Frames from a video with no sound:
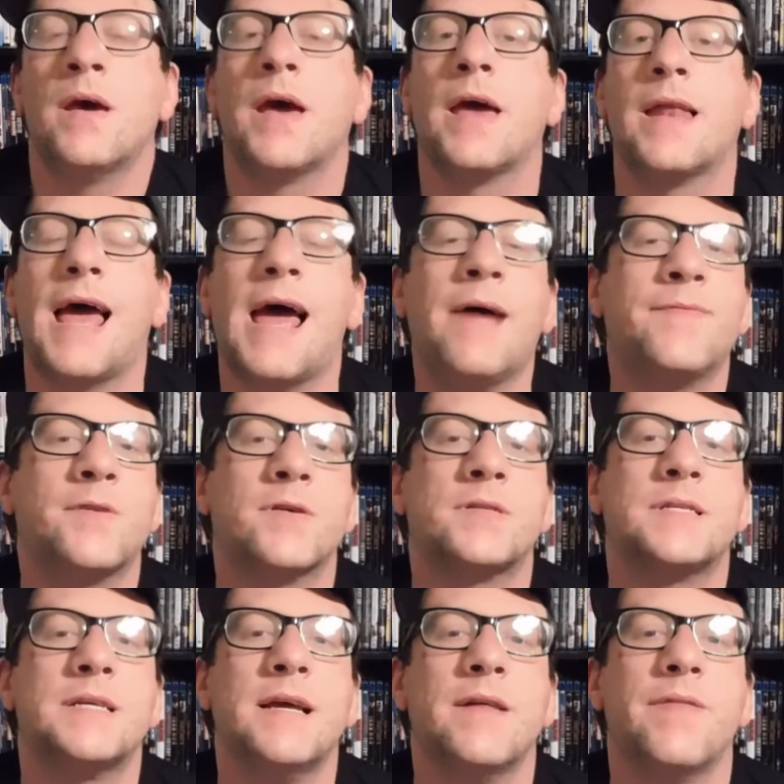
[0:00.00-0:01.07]
And after
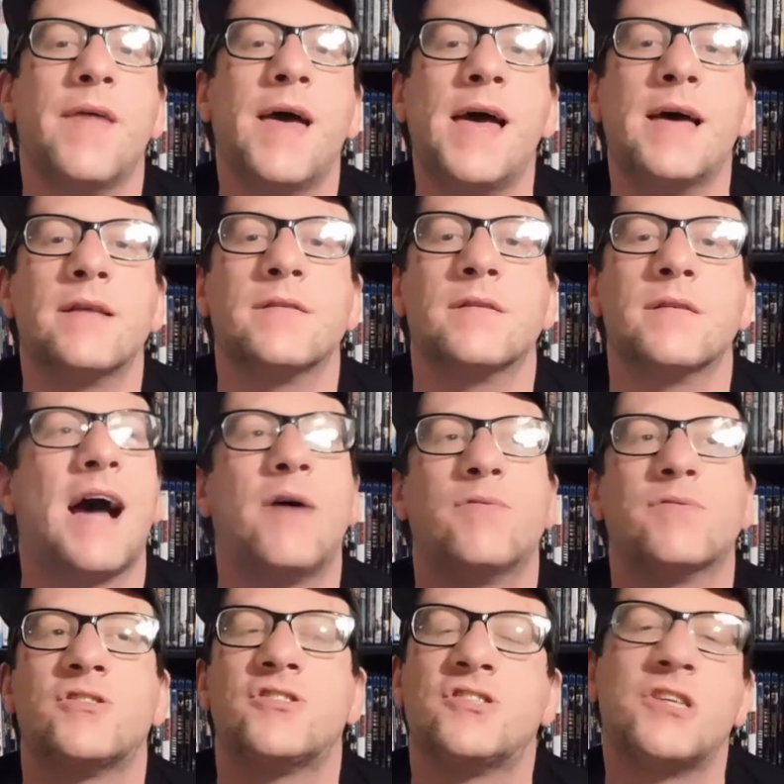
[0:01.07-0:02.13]
seeing that, I
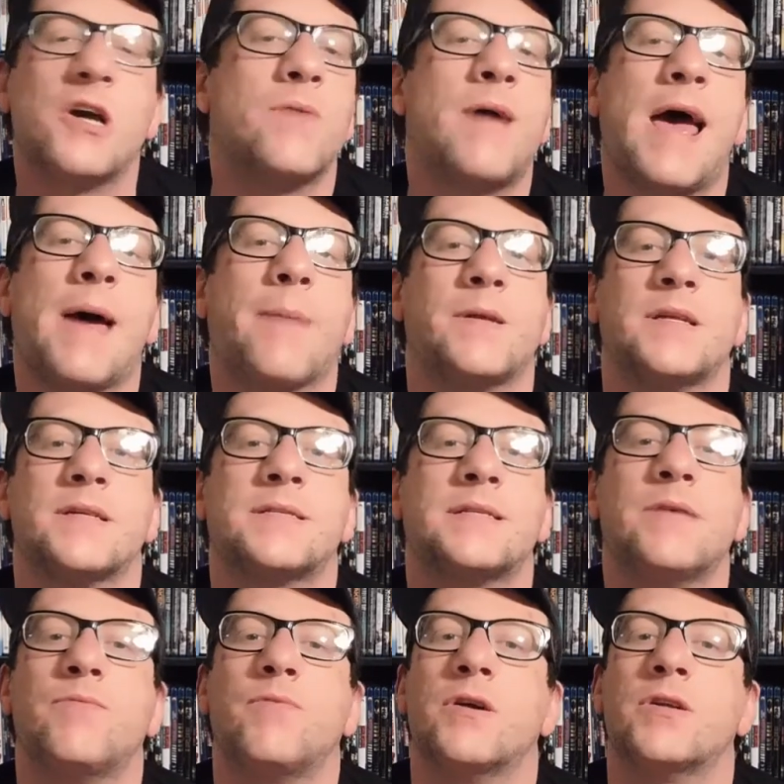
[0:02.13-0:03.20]
was so happy to
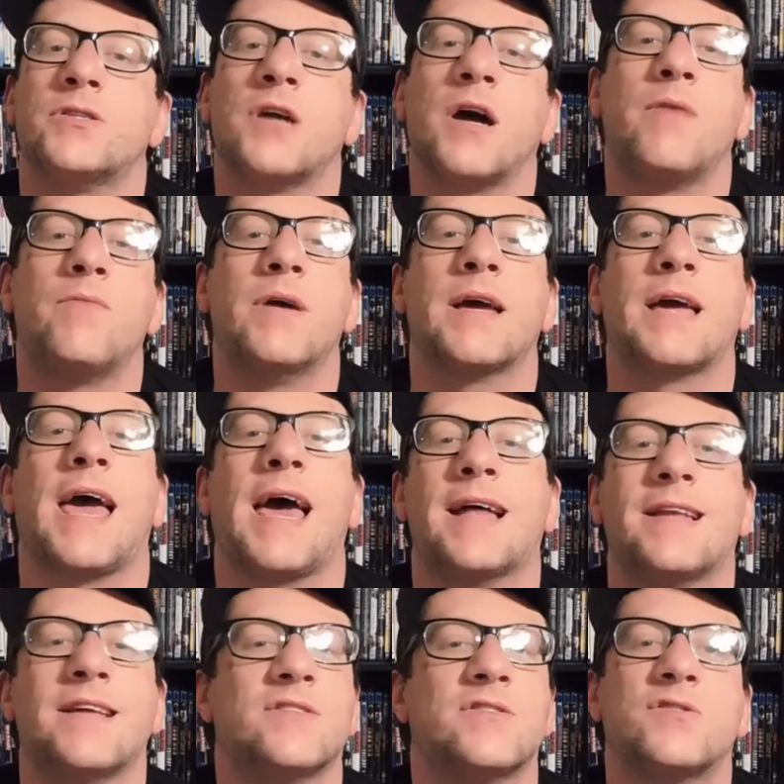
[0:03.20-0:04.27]
see what John Wick
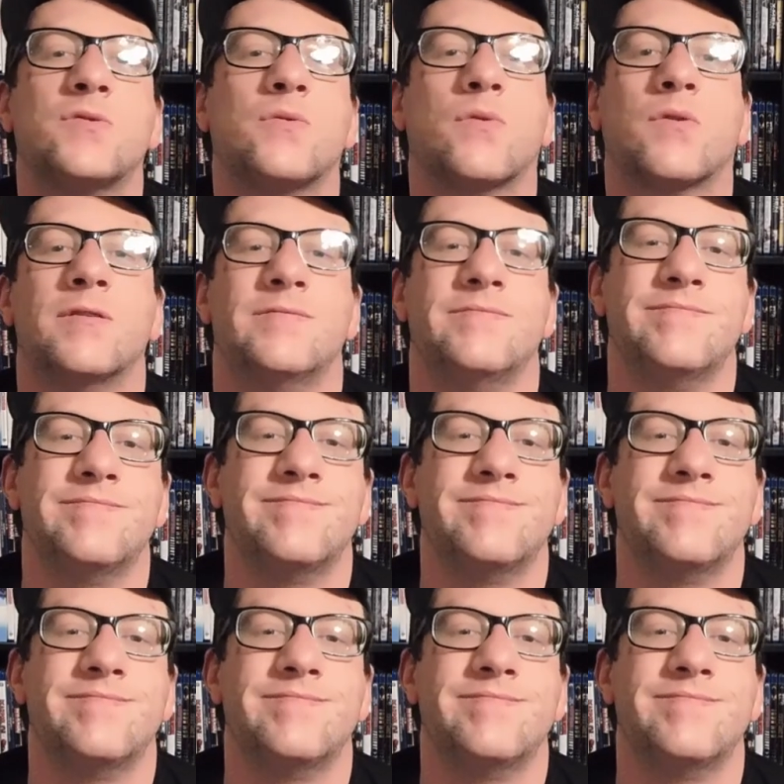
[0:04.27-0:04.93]
had in store.